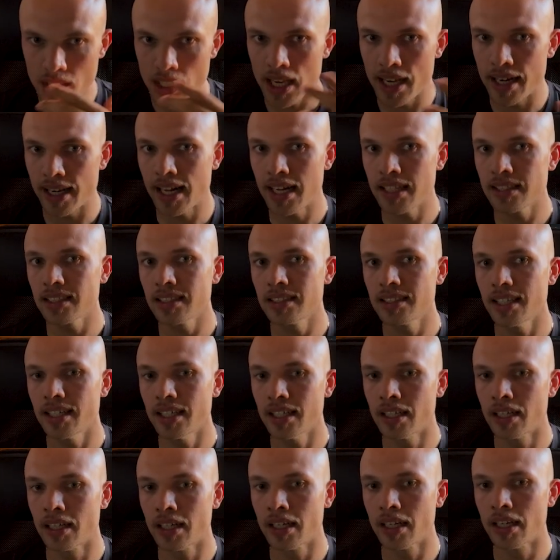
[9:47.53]
And as I said
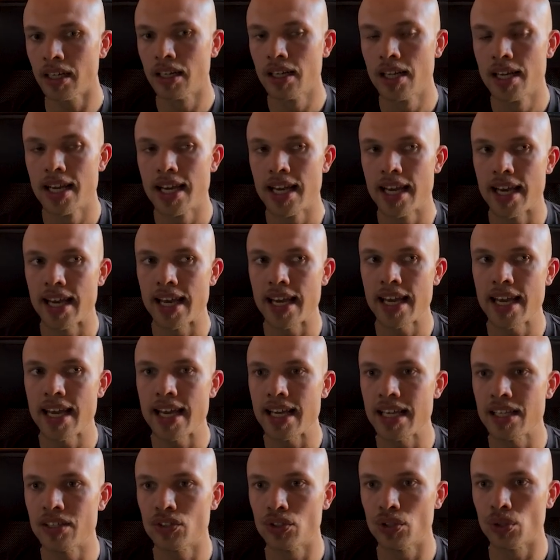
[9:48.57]
earlier, here
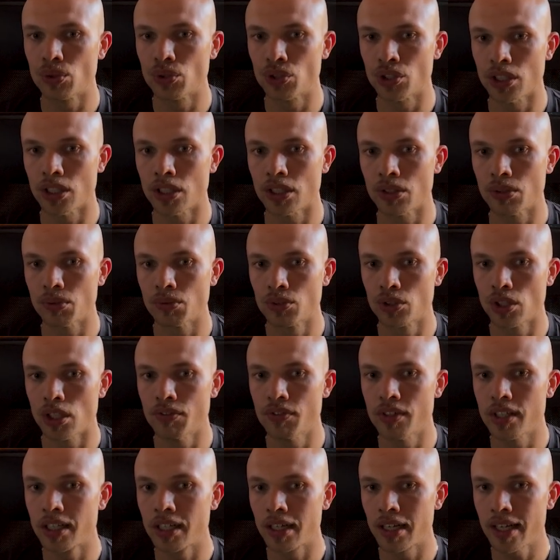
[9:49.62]
is your journal. So
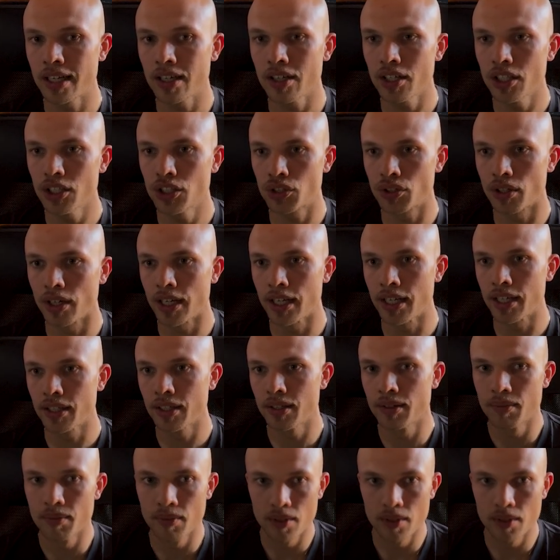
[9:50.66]
if you click on a trade,